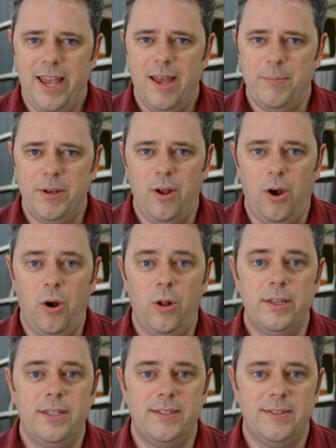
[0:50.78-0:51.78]
happen
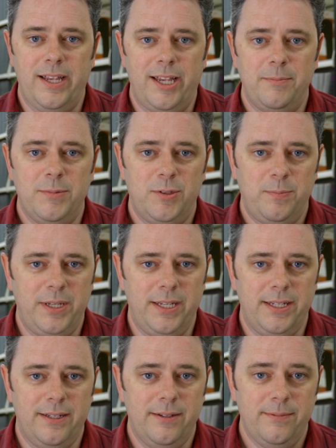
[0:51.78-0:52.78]
all at the same
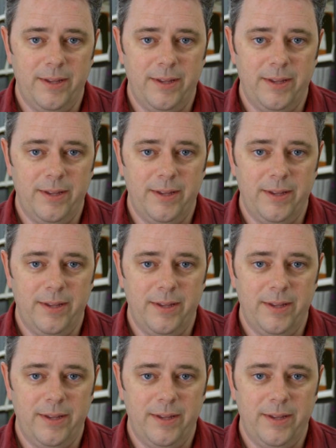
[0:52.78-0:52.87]
speed